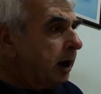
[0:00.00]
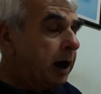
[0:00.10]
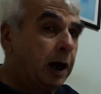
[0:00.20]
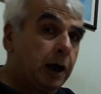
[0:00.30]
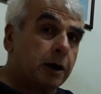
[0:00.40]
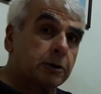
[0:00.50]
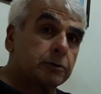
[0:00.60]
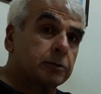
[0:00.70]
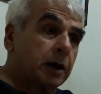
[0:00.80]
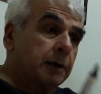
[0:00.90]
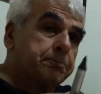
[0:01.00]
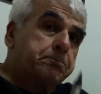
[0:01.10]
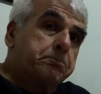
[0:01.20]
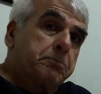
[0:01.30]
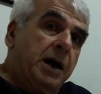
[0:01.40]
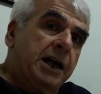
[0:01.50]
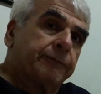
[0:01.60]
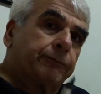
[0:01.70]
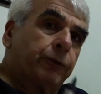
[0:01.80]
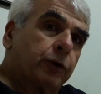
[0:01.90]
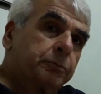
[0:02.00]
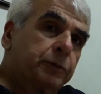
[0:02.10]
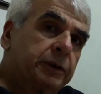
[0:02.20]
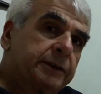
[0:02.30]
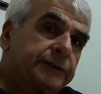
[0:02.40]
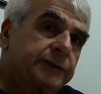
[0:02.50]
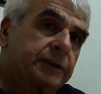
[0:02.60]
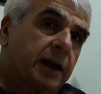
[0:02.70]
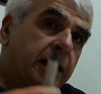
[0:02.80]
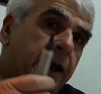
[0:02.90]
How my formulas I